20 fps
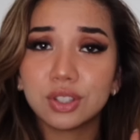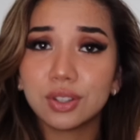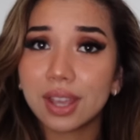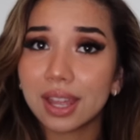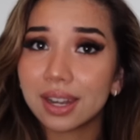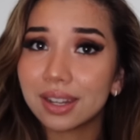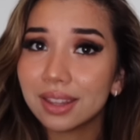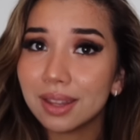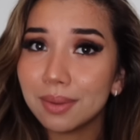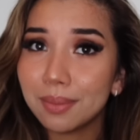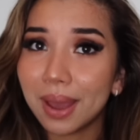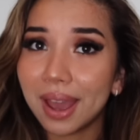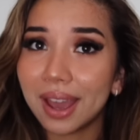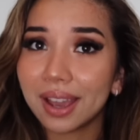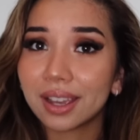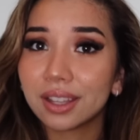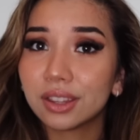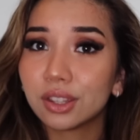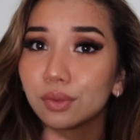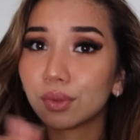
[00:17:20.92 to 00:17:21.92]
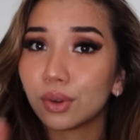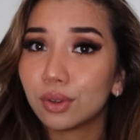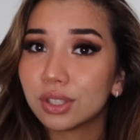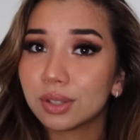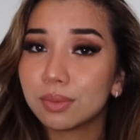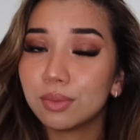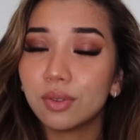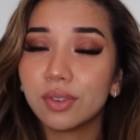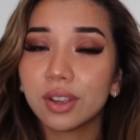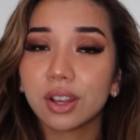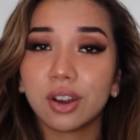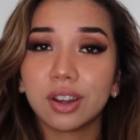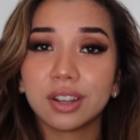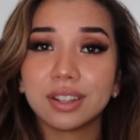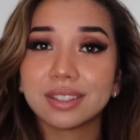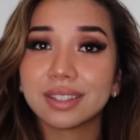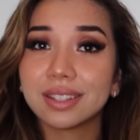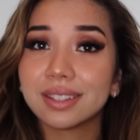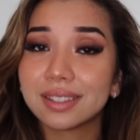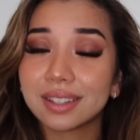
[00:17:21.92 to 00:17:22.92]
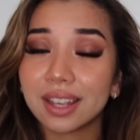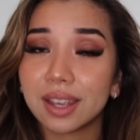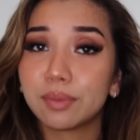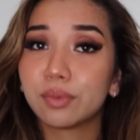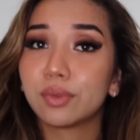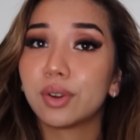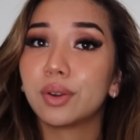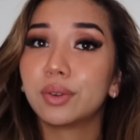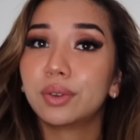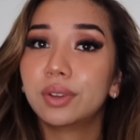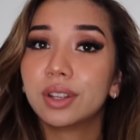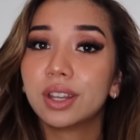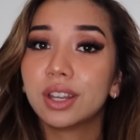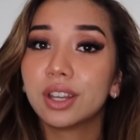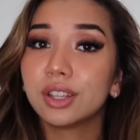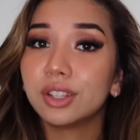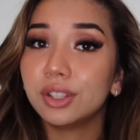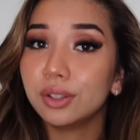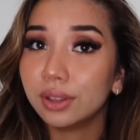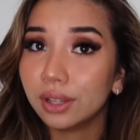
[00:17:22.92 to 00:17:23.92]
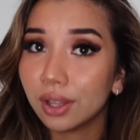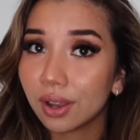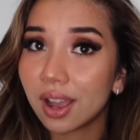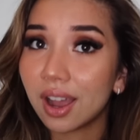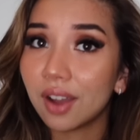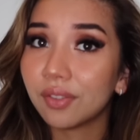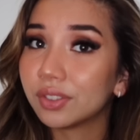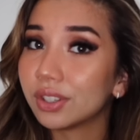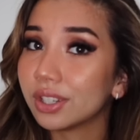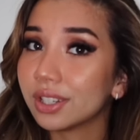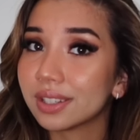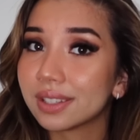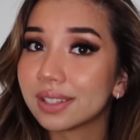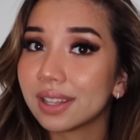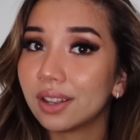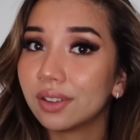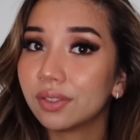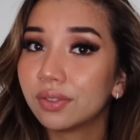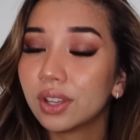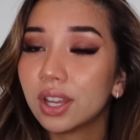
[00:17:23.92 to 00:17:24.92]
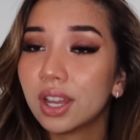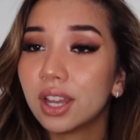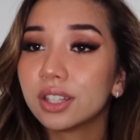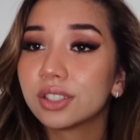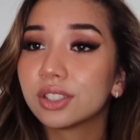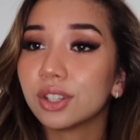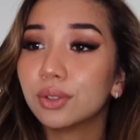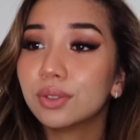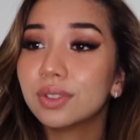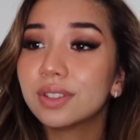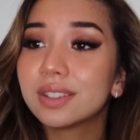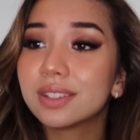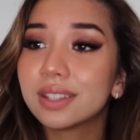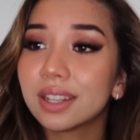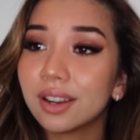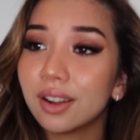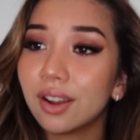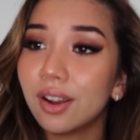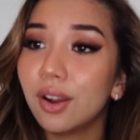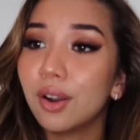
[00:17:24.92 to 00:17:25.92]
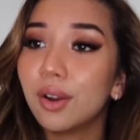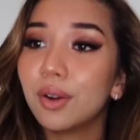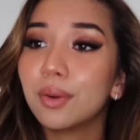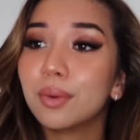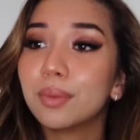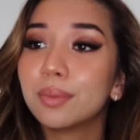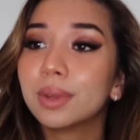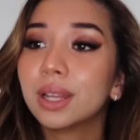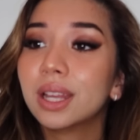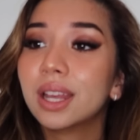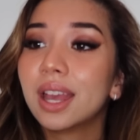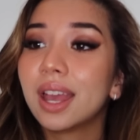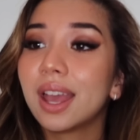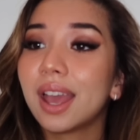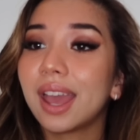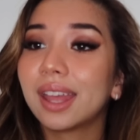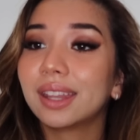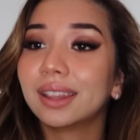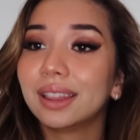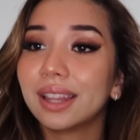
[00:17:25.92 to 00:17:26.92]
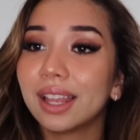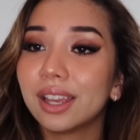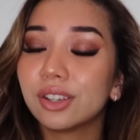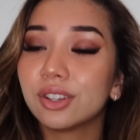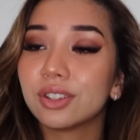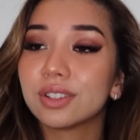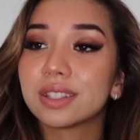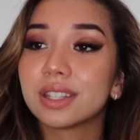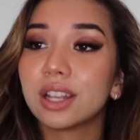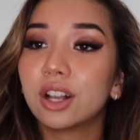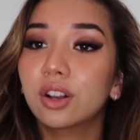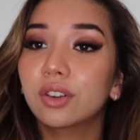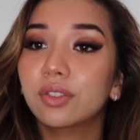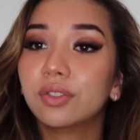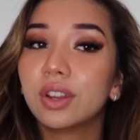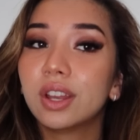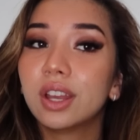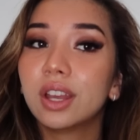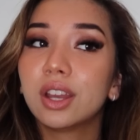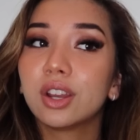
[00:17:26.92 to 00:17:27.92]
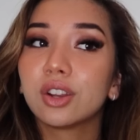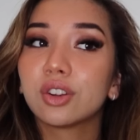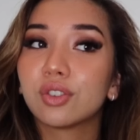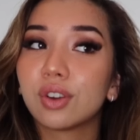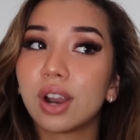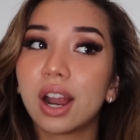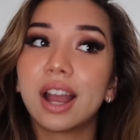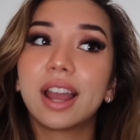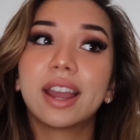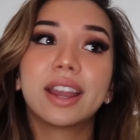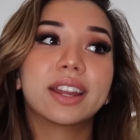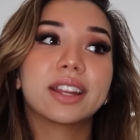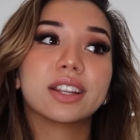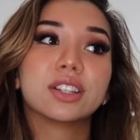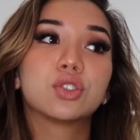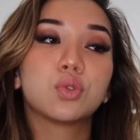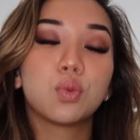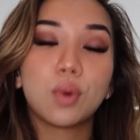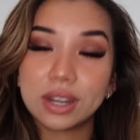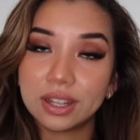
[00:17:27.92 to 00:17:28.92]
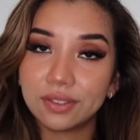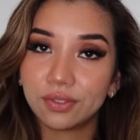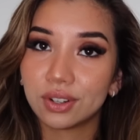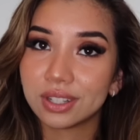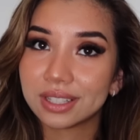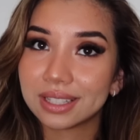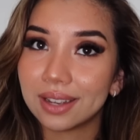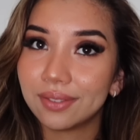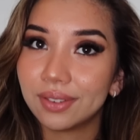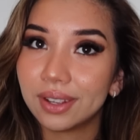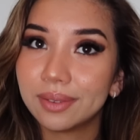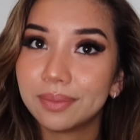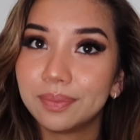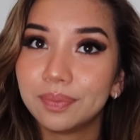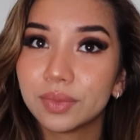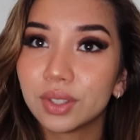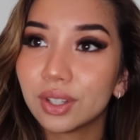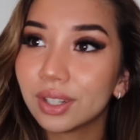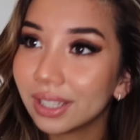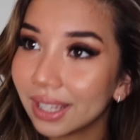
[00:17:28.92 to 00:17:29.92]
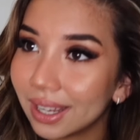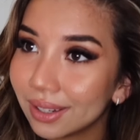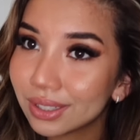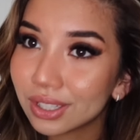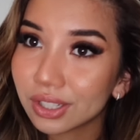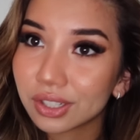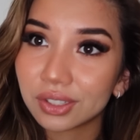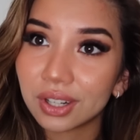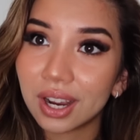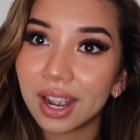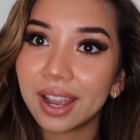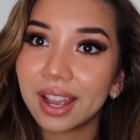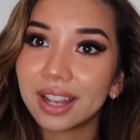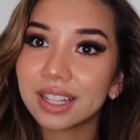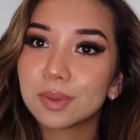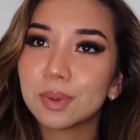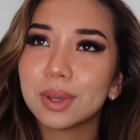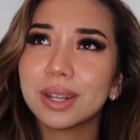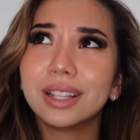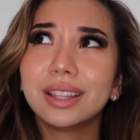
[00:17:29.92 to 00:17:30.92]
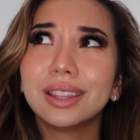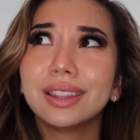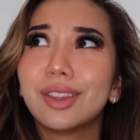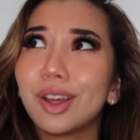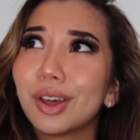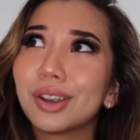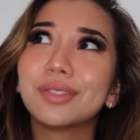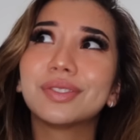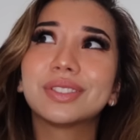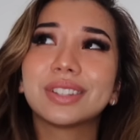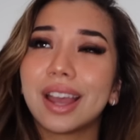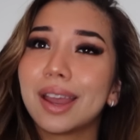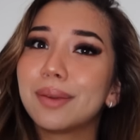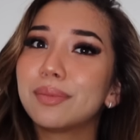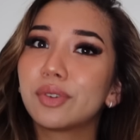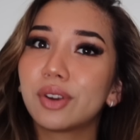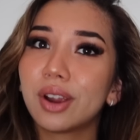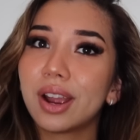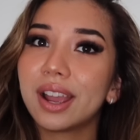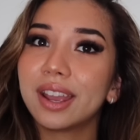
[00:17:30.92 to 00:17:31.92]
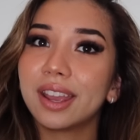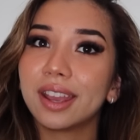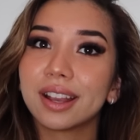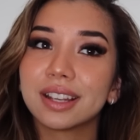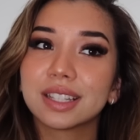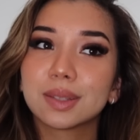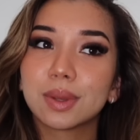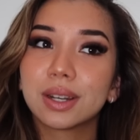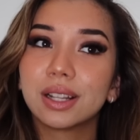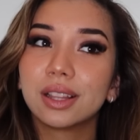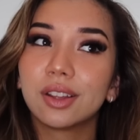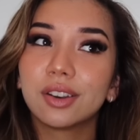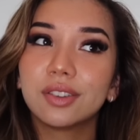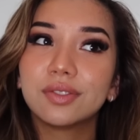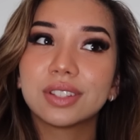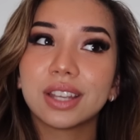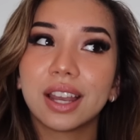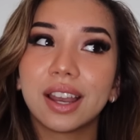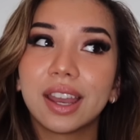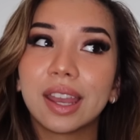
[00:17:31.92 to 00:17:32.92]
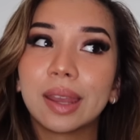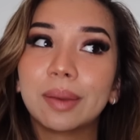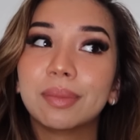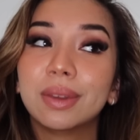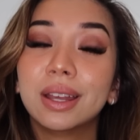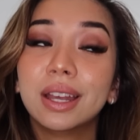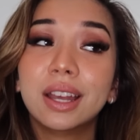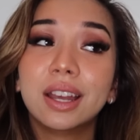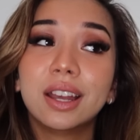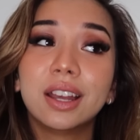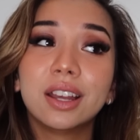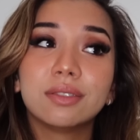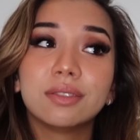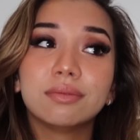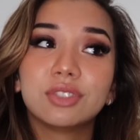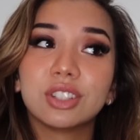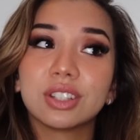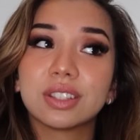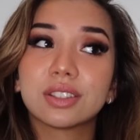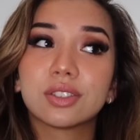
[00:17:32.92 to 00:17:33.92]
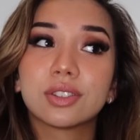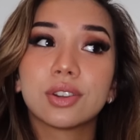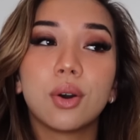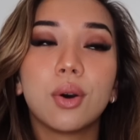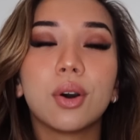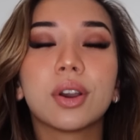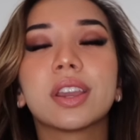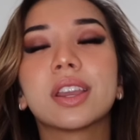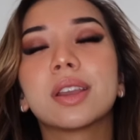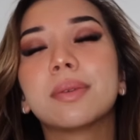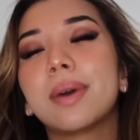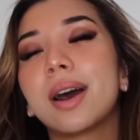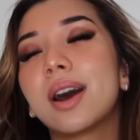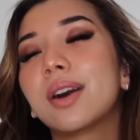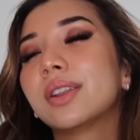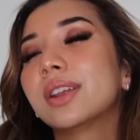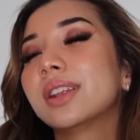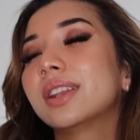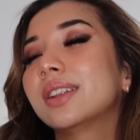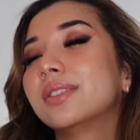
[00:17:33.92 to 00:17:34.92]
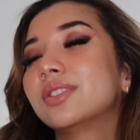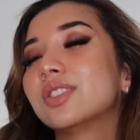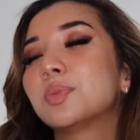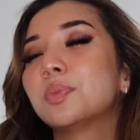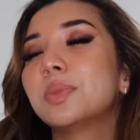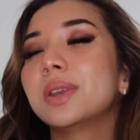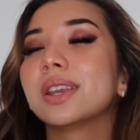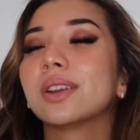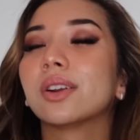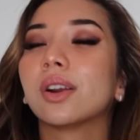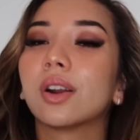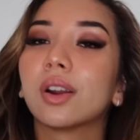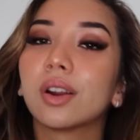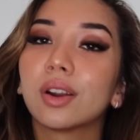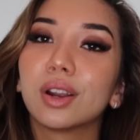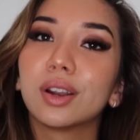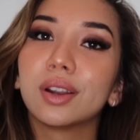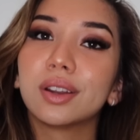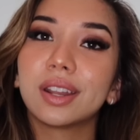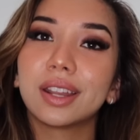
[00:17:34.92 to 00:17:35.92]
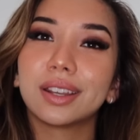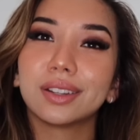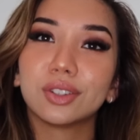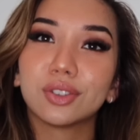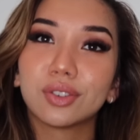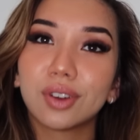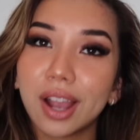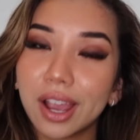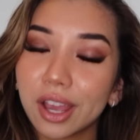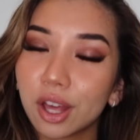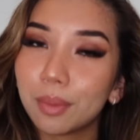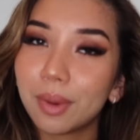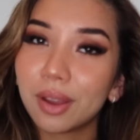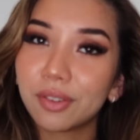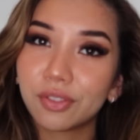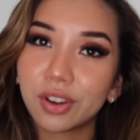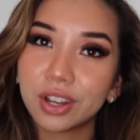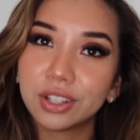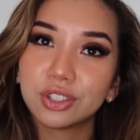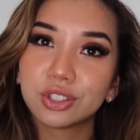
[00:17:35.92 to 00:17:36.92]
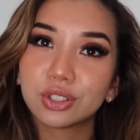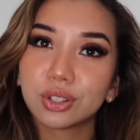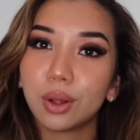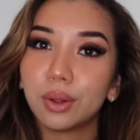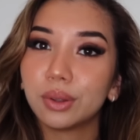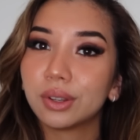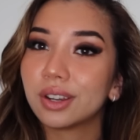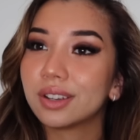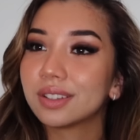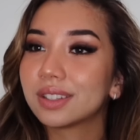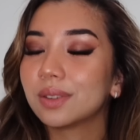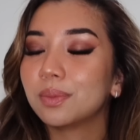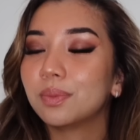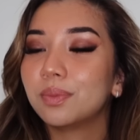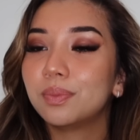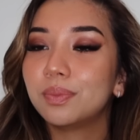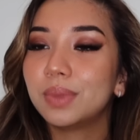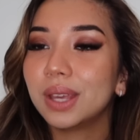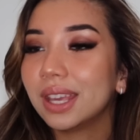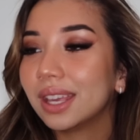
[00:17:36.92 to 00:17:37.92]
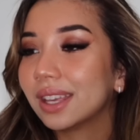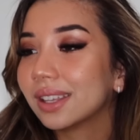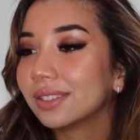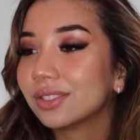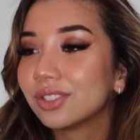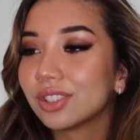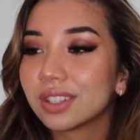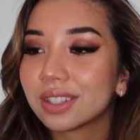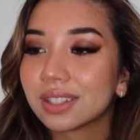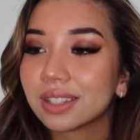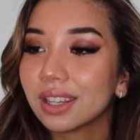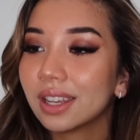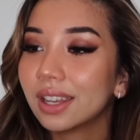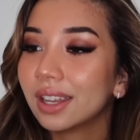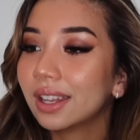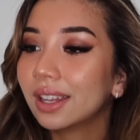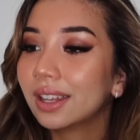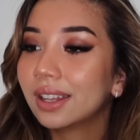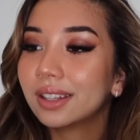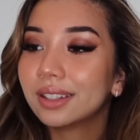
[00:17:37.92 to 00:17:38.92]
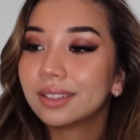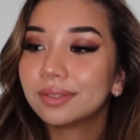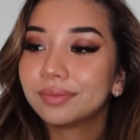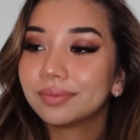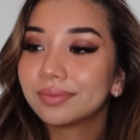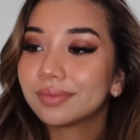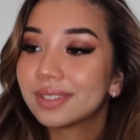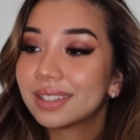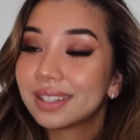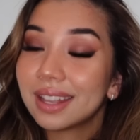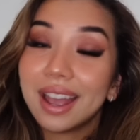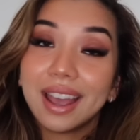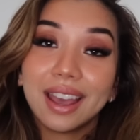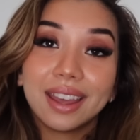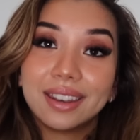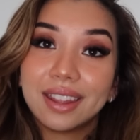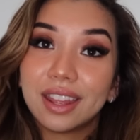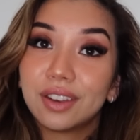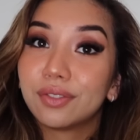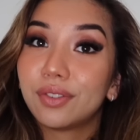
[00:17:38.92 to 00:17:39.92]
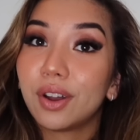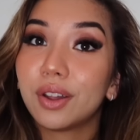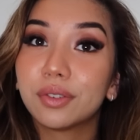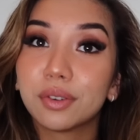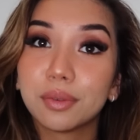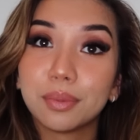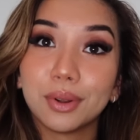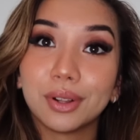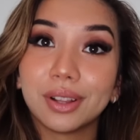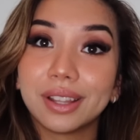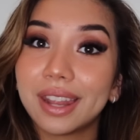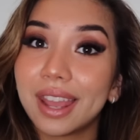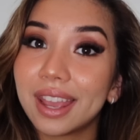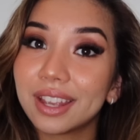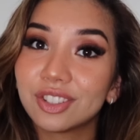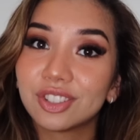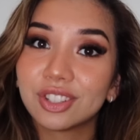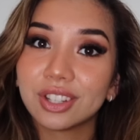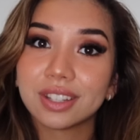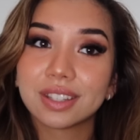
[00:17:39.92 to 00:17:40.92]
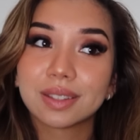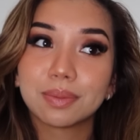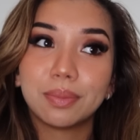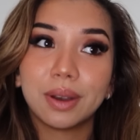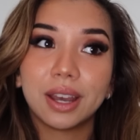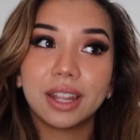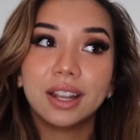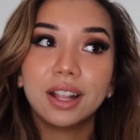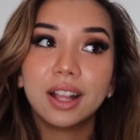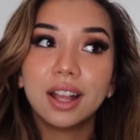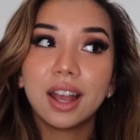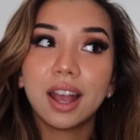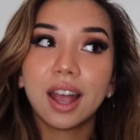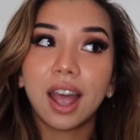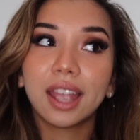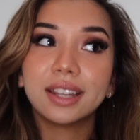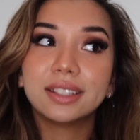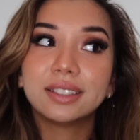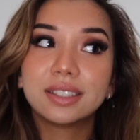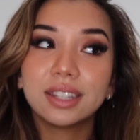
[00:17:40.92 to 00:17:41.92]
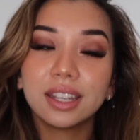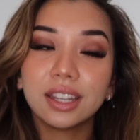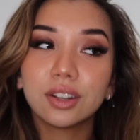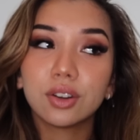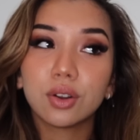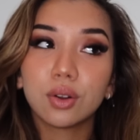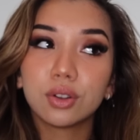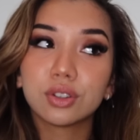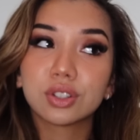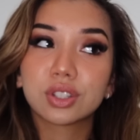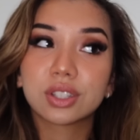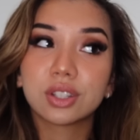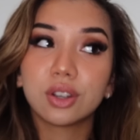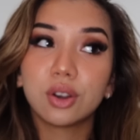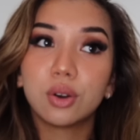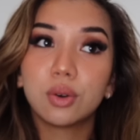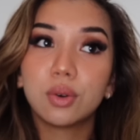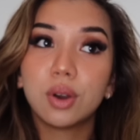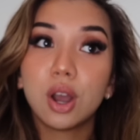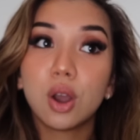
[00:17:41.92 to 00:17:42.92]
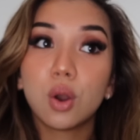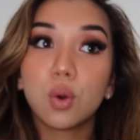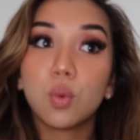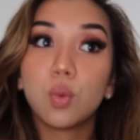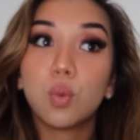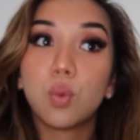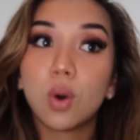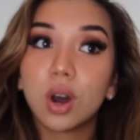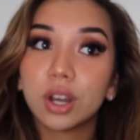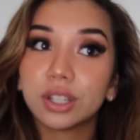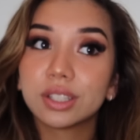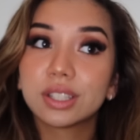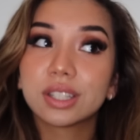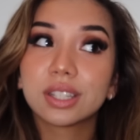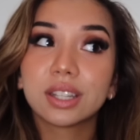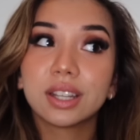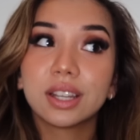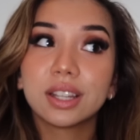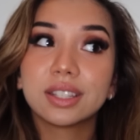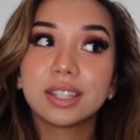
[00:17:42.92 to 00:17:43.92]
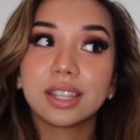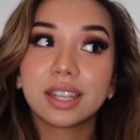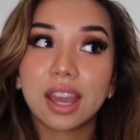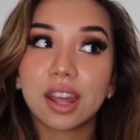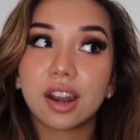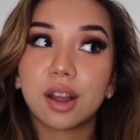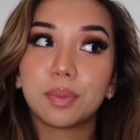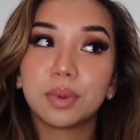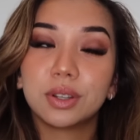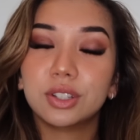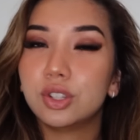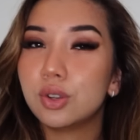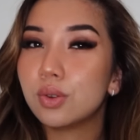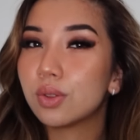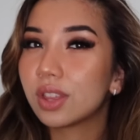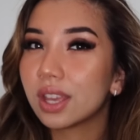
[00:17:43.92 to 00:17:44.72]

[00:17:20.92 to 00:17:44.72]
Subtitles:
to getting them back and the road to moving on is the same road. You look after yourself. Don't sit at home and let yourself cry 24/7. You're allowed to cry. I spent a lot of time crying. I spent a lot of time just talking about it and just being hurt and crying on my friend's shoulders and being just sad and vulnerable and anxious. But I did also want to get up and do